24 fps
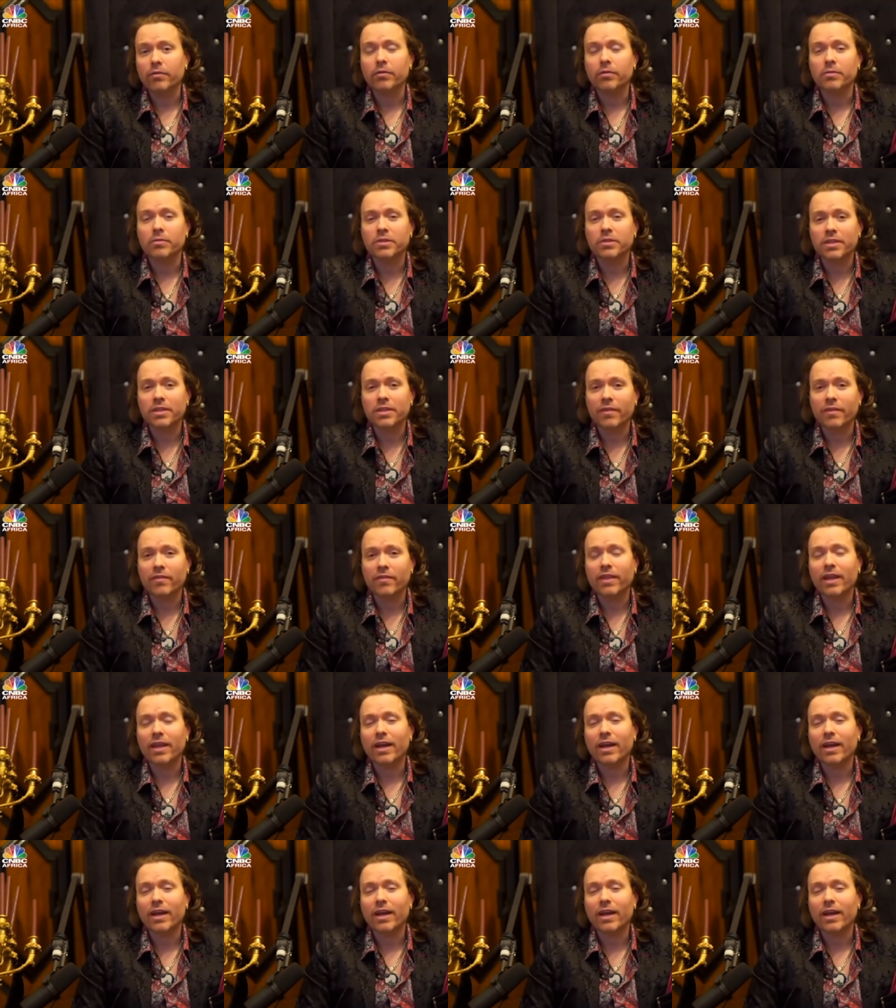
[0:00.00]
from
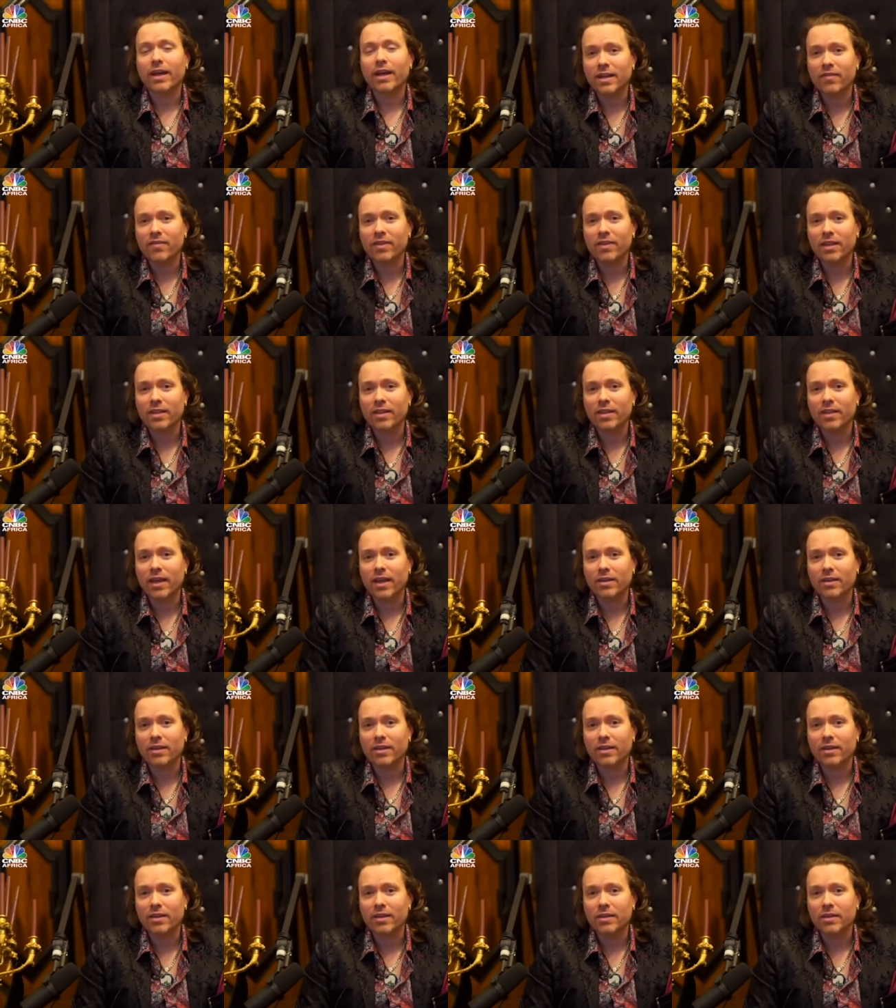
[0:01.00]
7,000 to
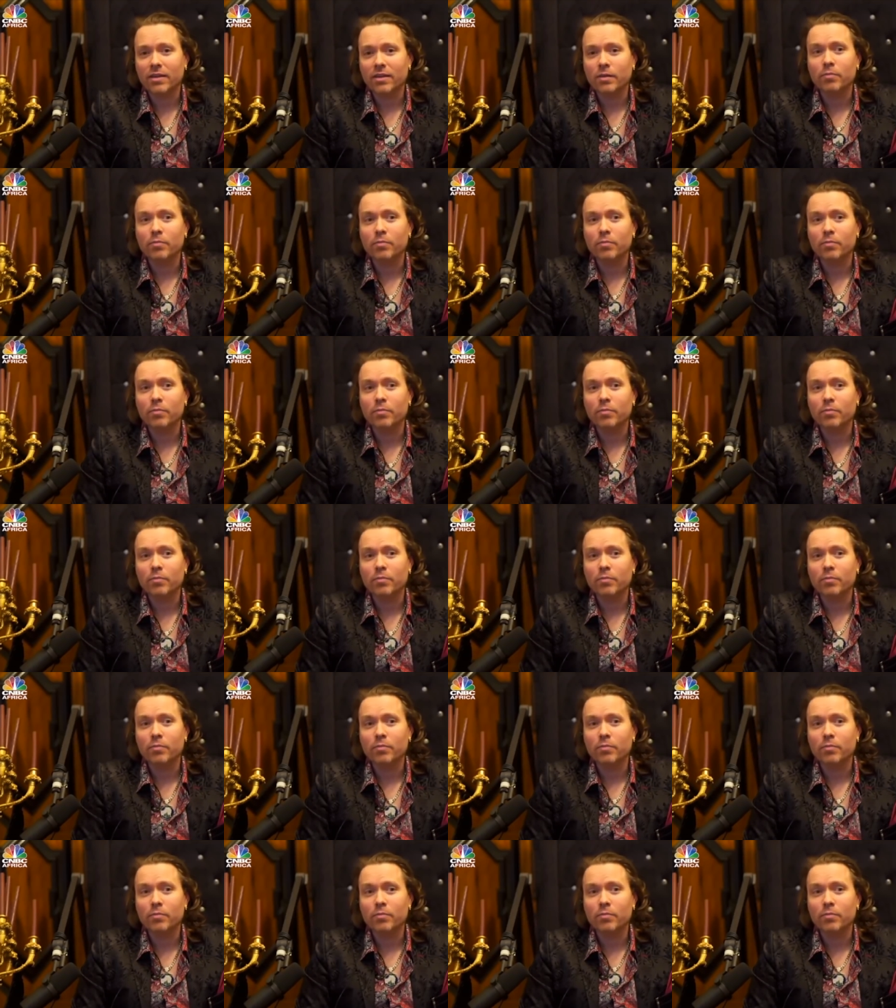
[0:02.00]
70,000